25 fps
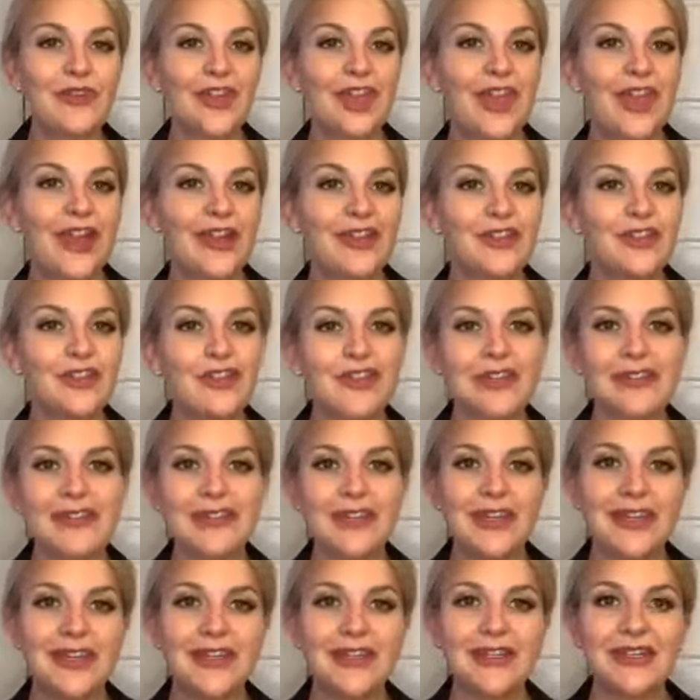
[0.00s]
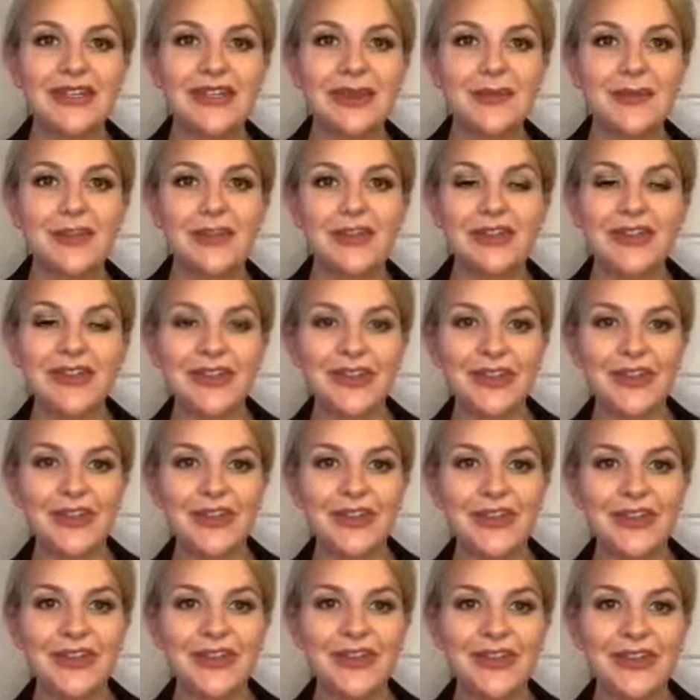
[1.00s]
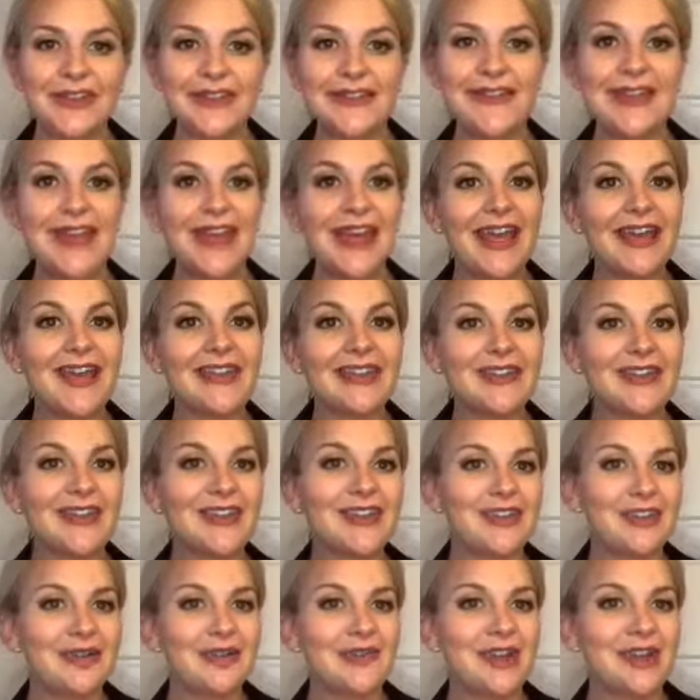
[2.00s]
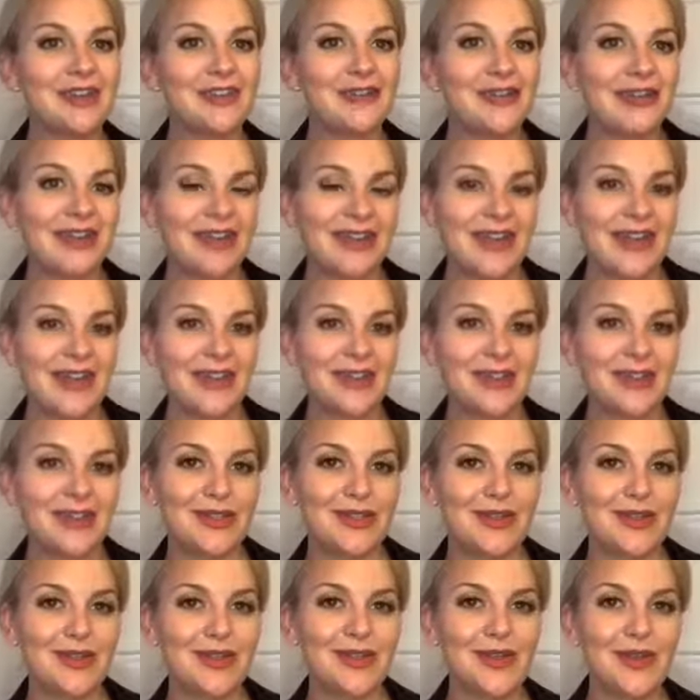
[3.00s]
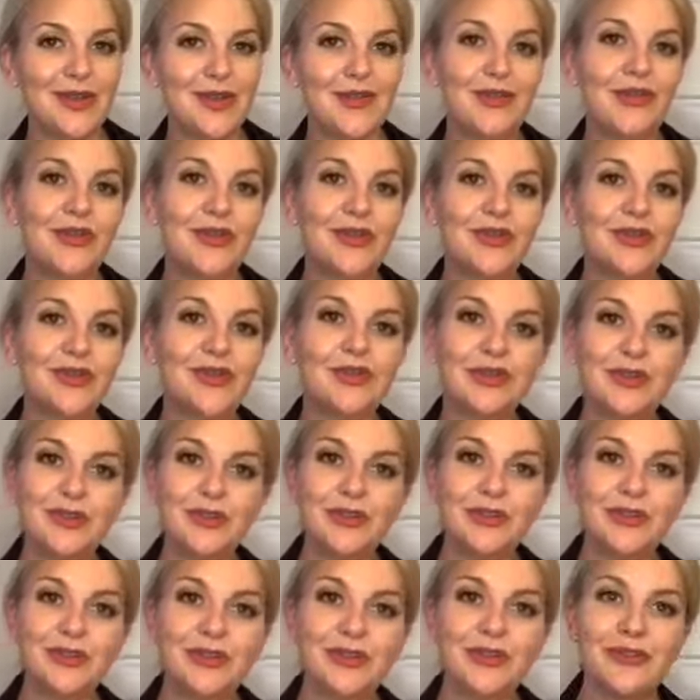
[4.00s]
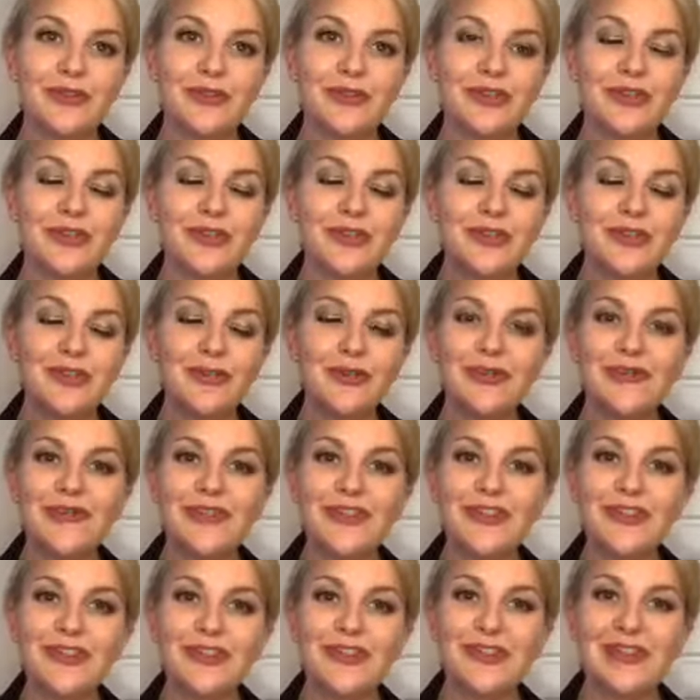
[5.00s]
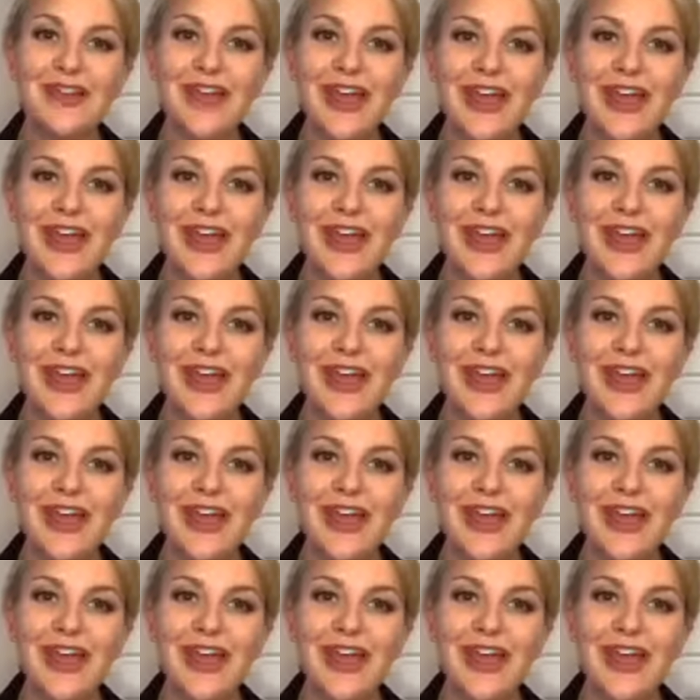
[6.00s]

and just keep everything looking nice, and some hyaluronic acid too, so for your superficial